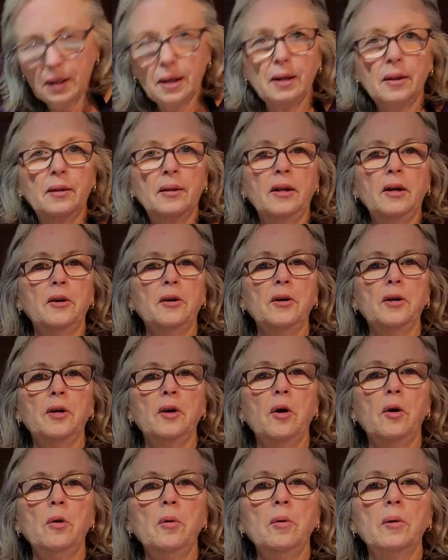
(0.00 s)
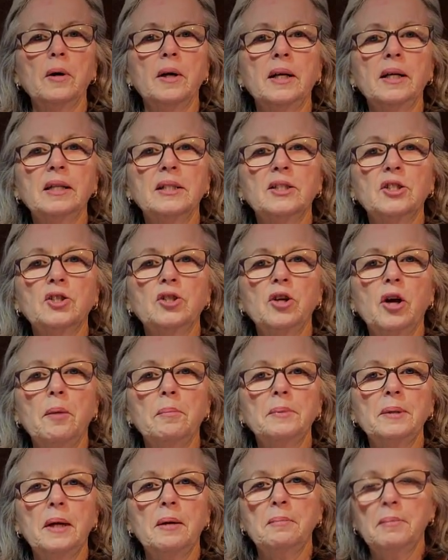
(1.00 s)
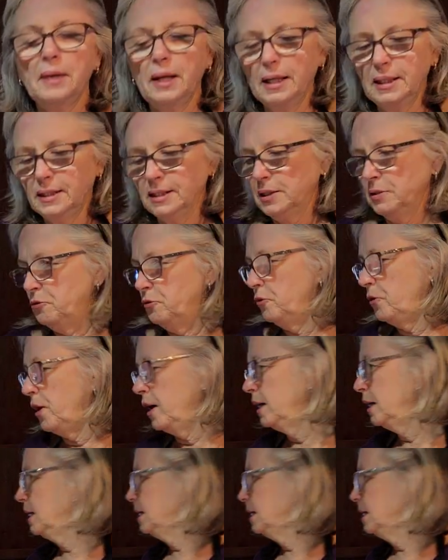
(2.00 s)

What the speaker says: There you go. It's chopped up nice and fine.